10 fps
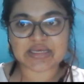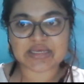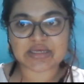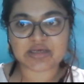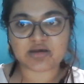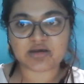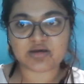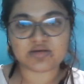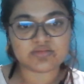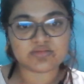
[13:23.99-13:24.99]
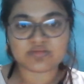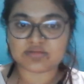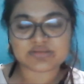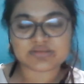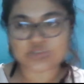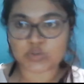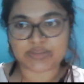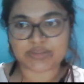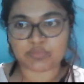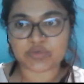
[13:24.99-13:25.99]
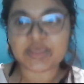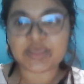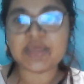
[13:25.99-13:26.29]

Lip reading: 2p6 sodium. Okay.